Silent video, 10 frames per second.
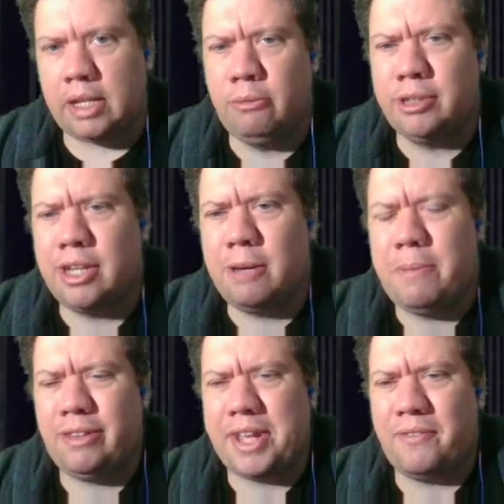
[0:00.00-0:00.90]
It was going to
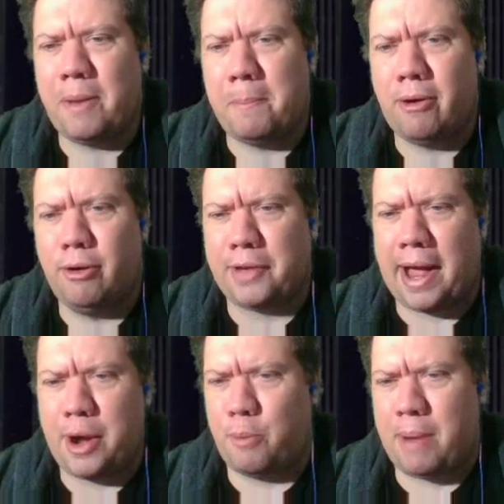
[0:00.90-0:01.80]
be like Vampiro's
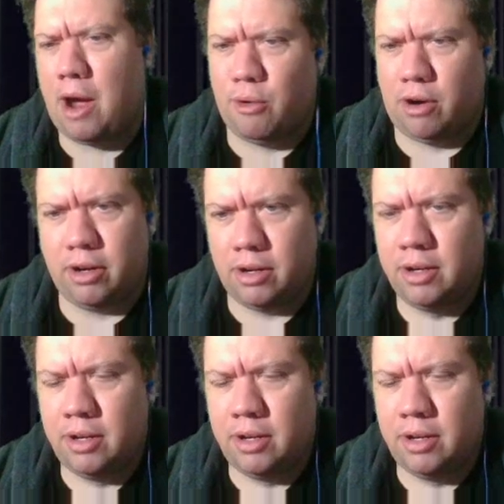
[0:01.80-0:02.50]
higher power.